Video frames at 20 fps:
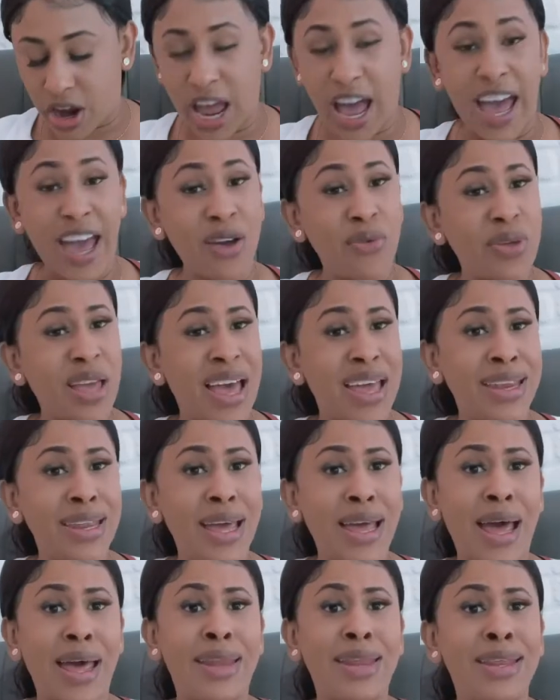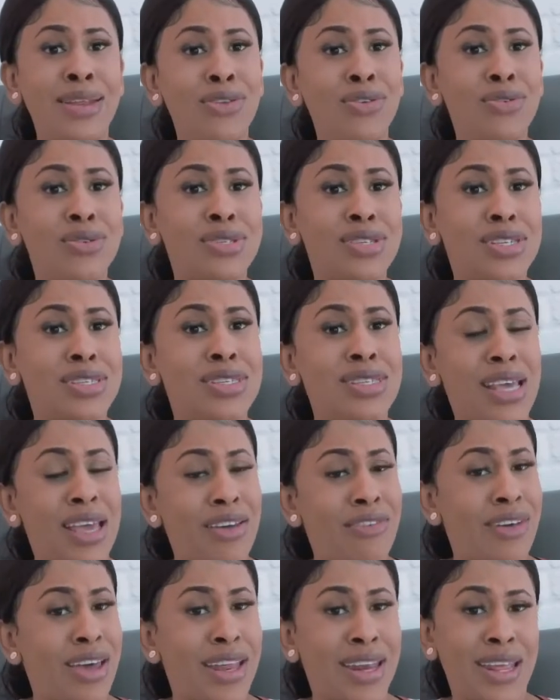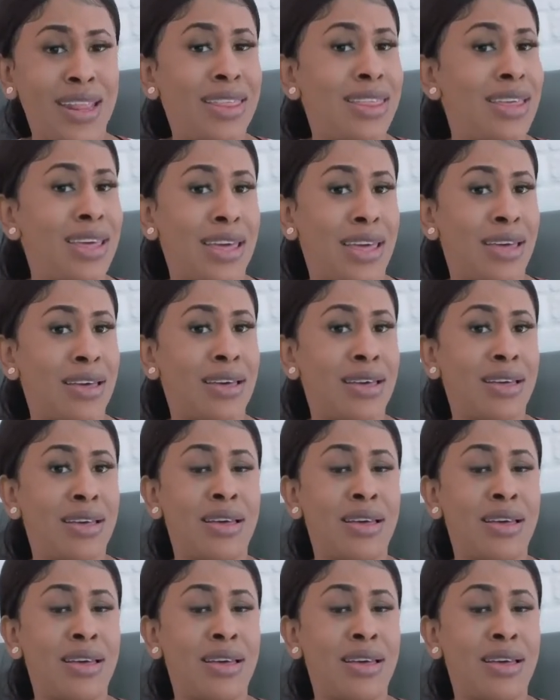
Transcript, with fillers: I, I, I didn't used to save anything.